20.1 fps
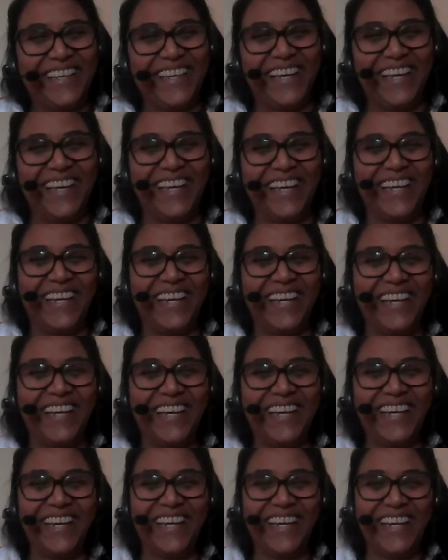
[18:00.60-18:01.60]

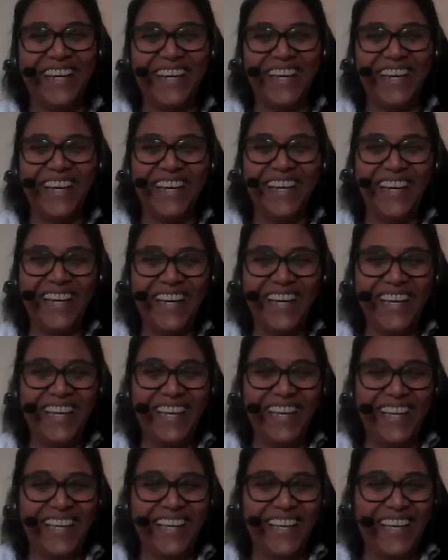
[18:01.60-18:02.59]

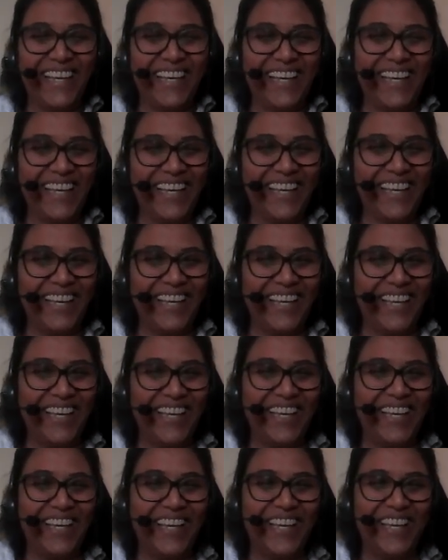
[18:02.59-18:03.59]

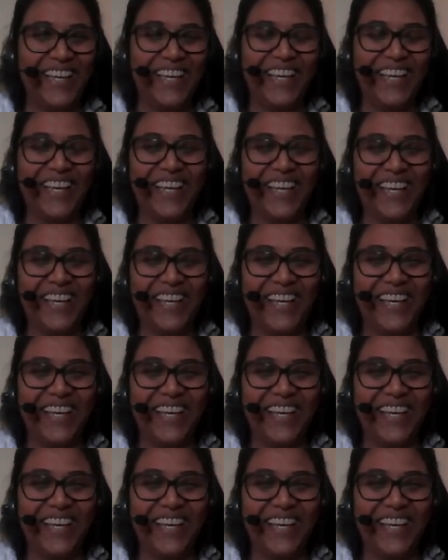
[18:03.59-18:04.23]
The person shown says nothing.